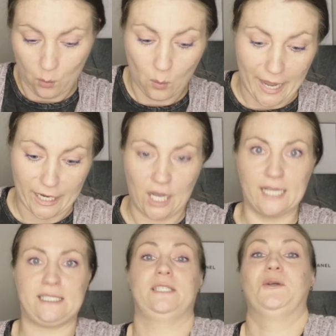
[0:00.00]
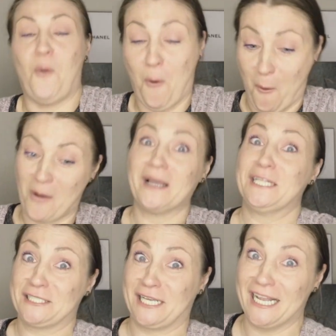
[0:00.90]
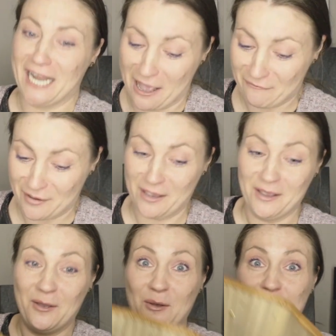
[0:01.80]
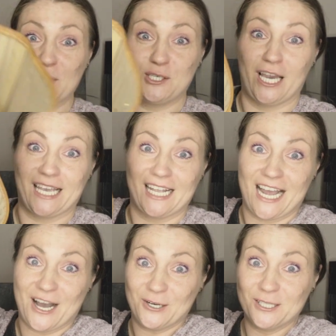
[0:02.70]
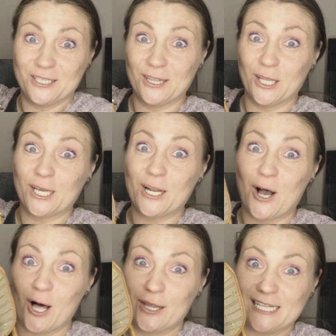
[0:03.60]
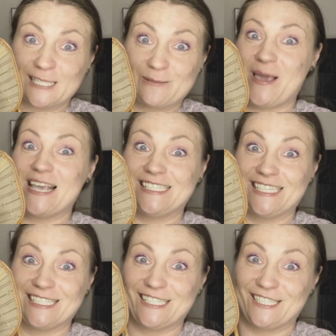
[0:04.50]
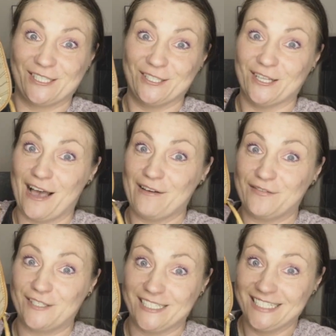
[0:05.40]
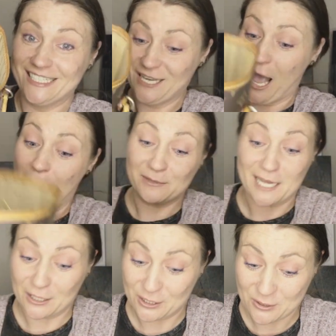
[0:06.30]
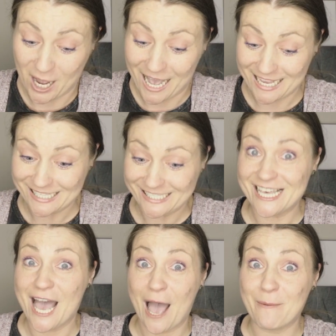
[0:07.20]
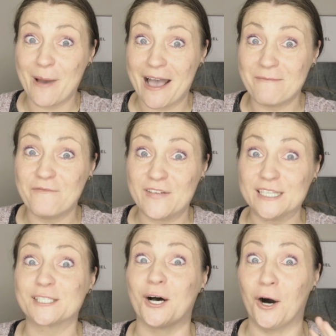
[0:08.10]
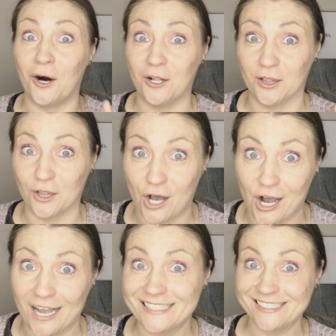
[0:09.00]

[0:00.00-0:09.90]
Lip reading: Why not? Oh, it's kind of heavy, but check it out. Look at all that space that's still left. I'm telling you guys, the MM fits a lot.